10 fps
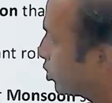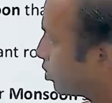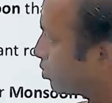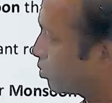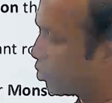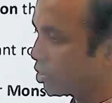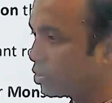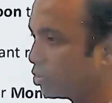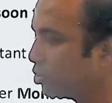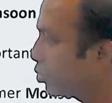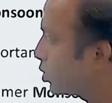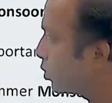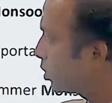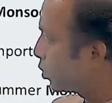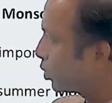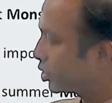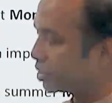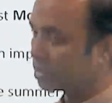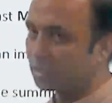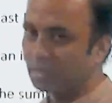of the monsoon, those were the
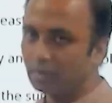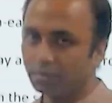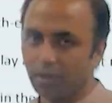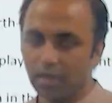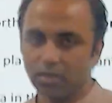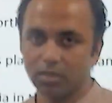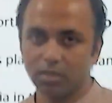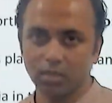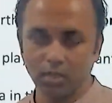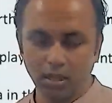questions in the past.